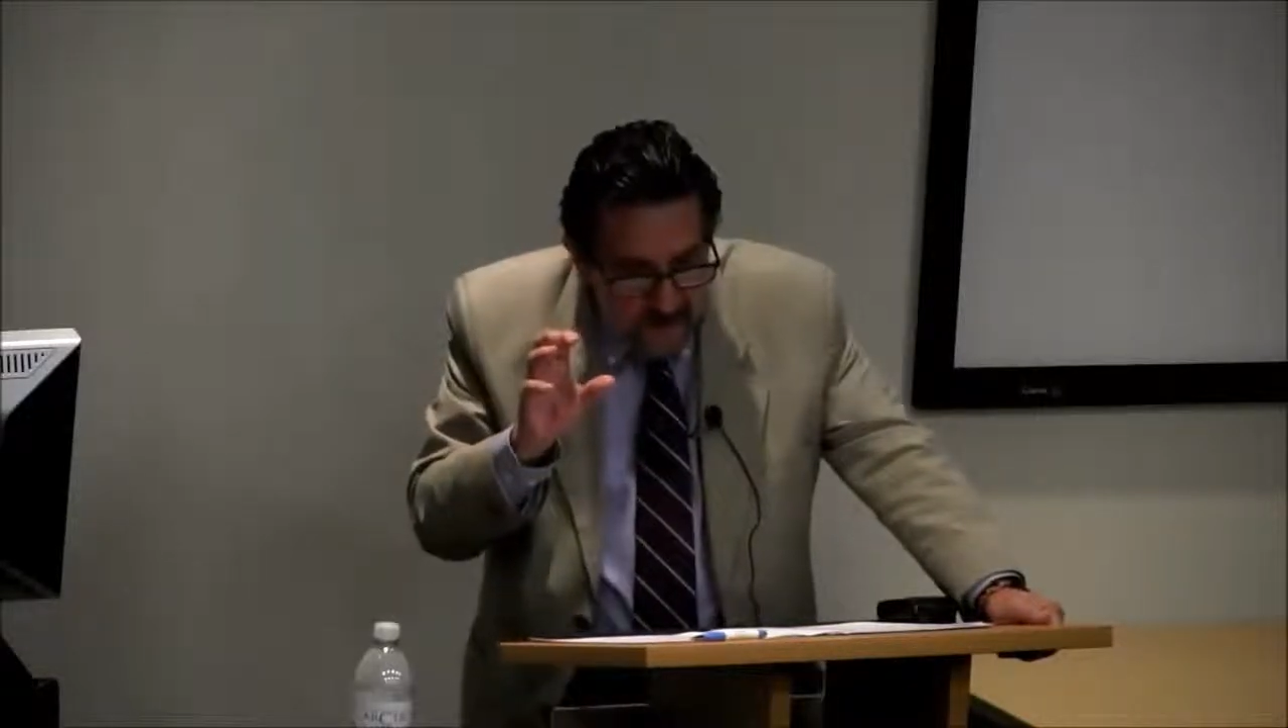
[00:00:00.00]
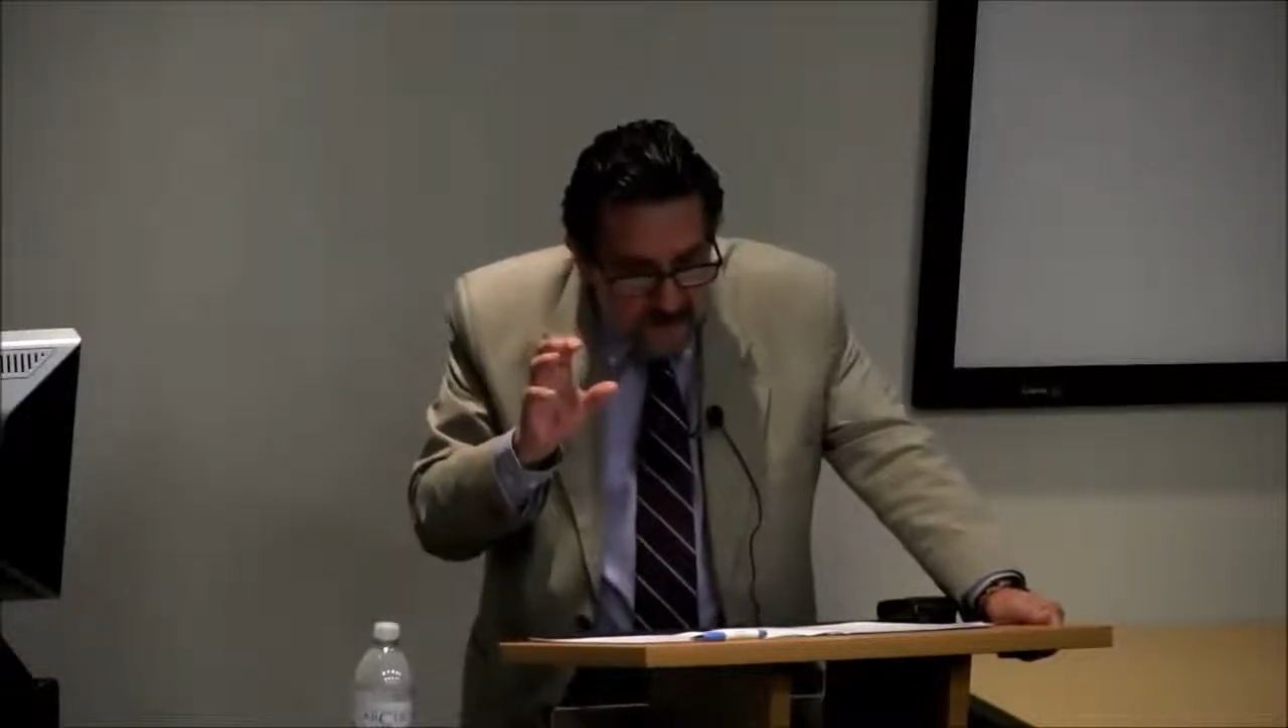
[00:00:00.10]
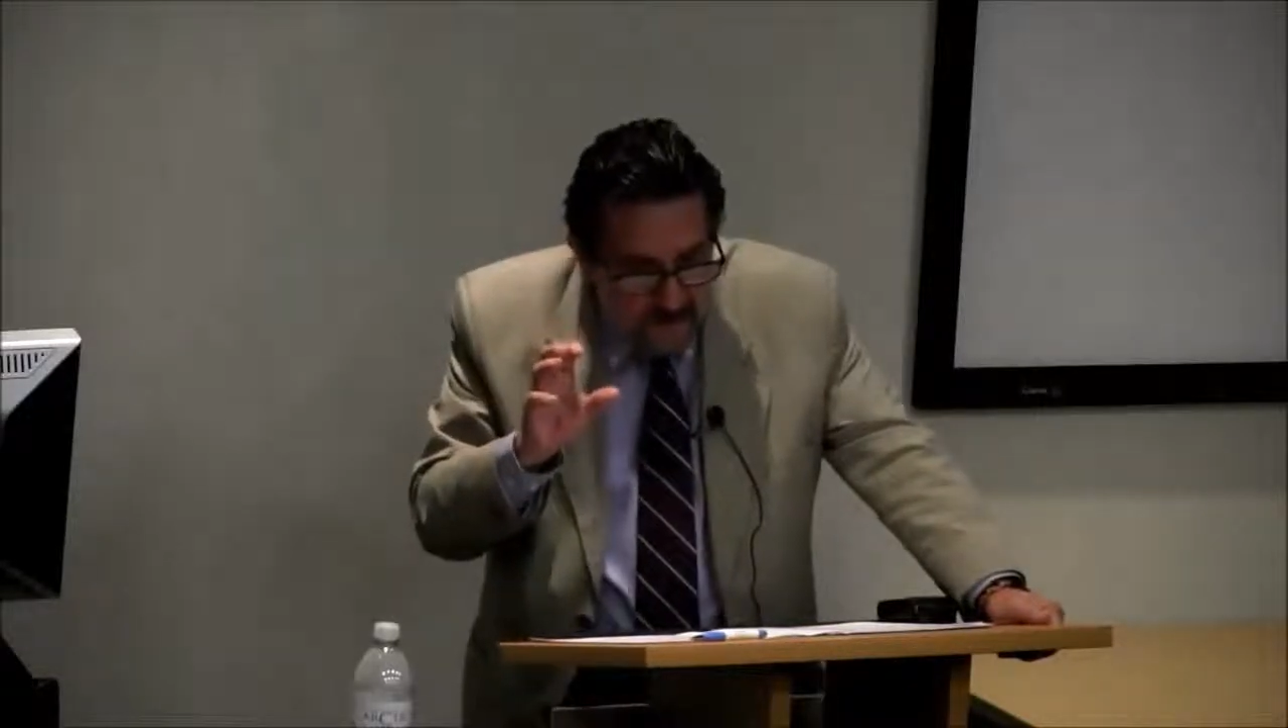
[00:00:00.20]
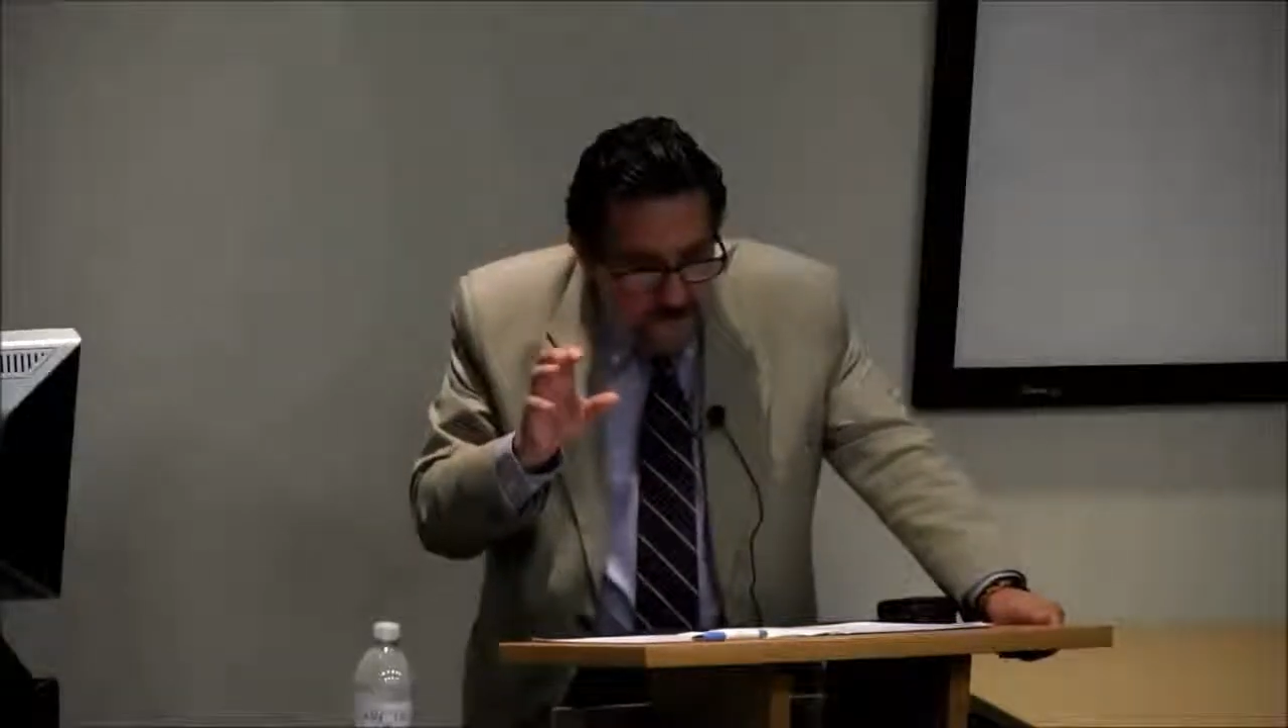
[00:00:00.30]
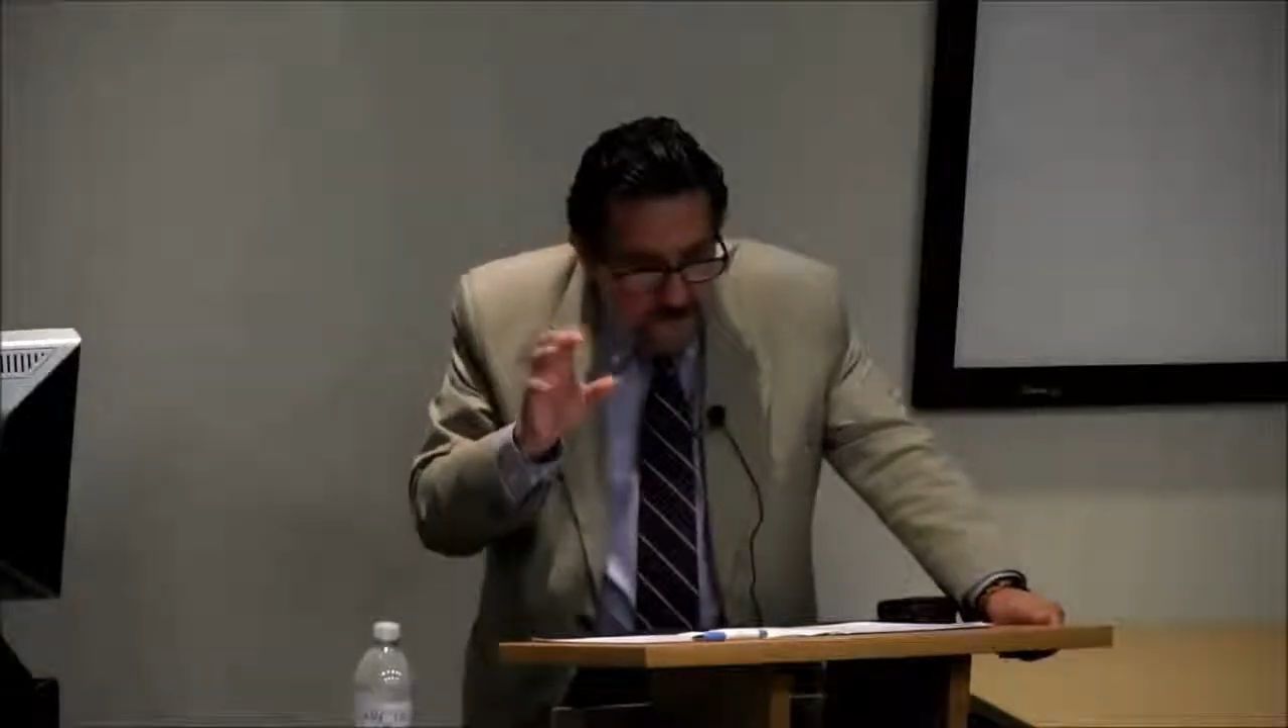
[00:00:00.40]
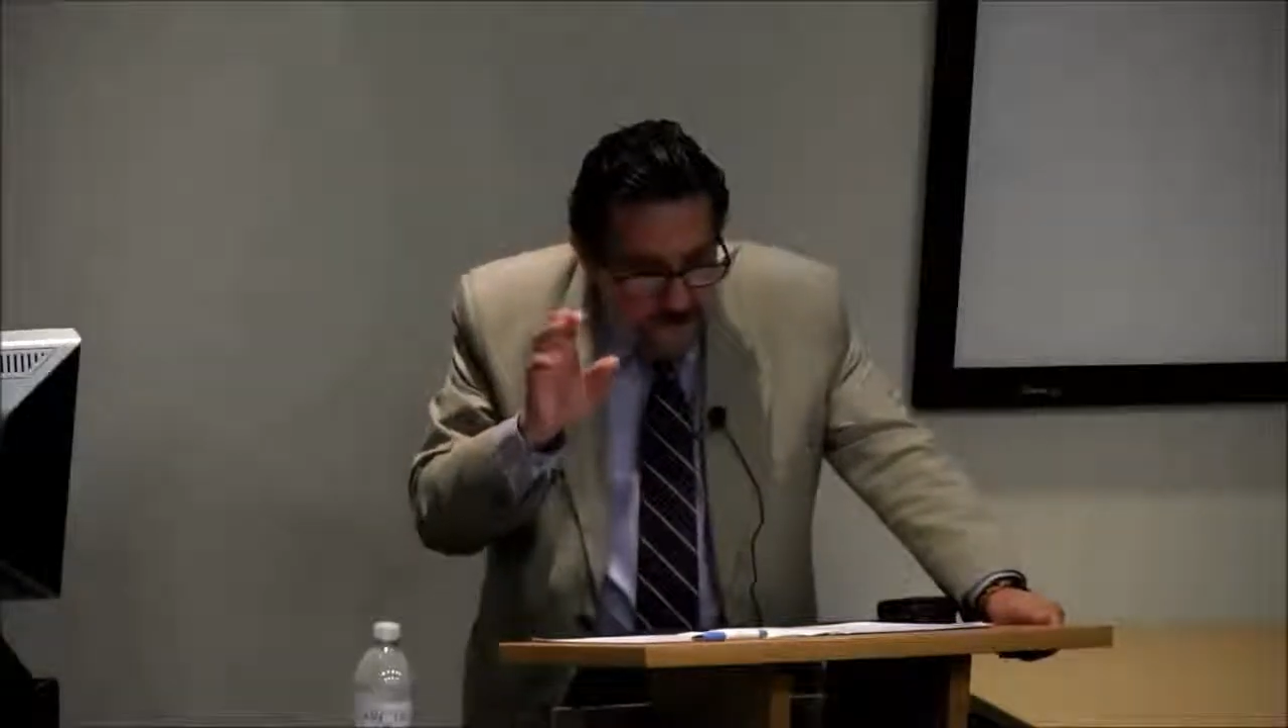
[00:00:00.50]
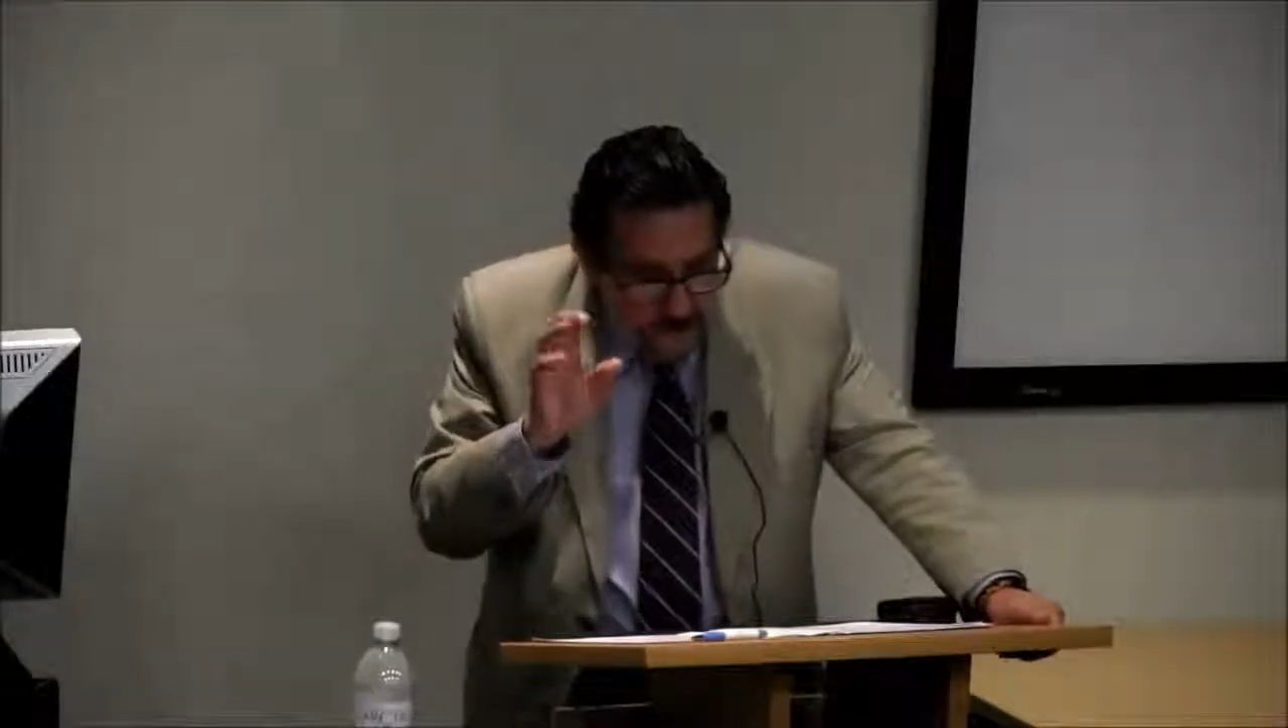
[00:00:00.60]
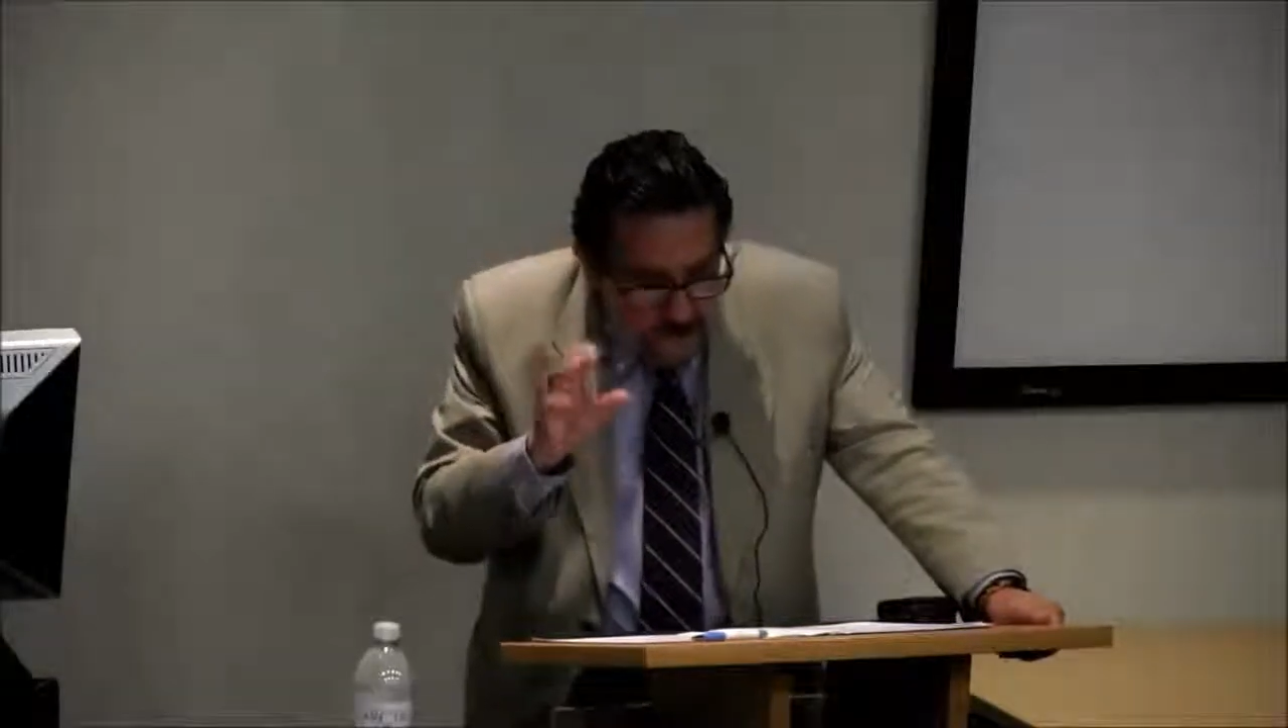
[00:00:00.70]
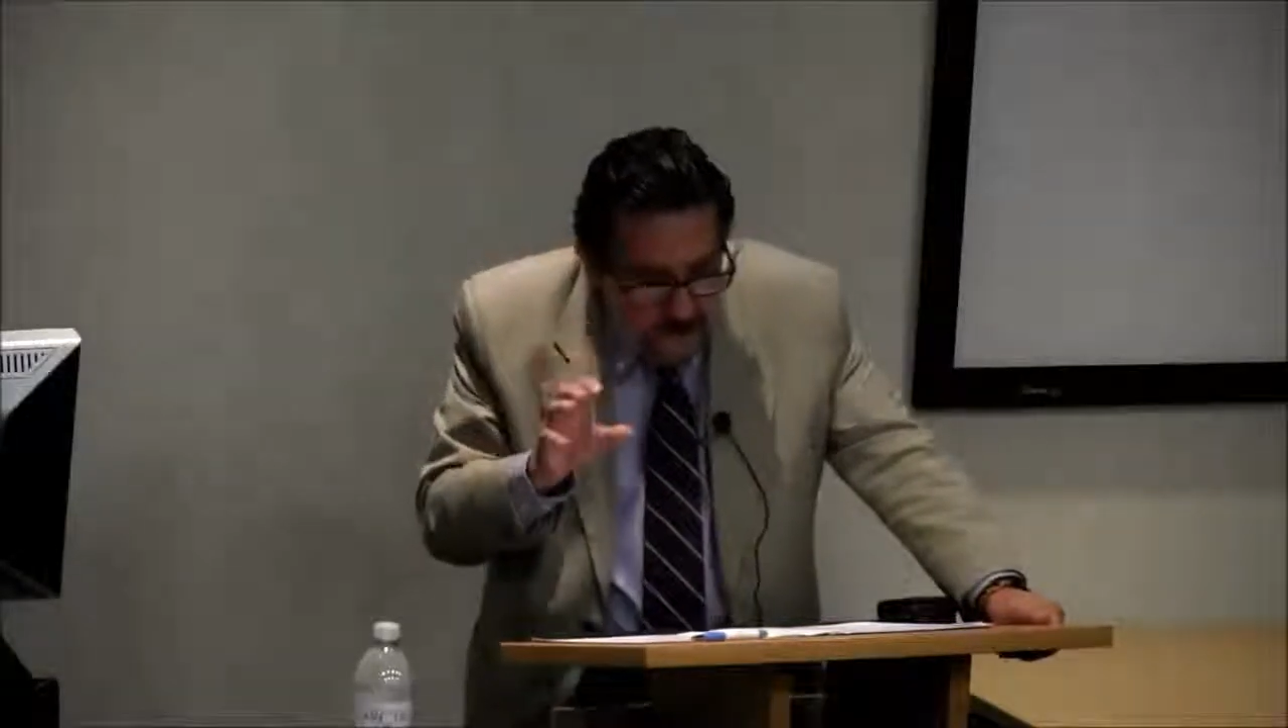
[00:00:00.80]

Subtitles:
became so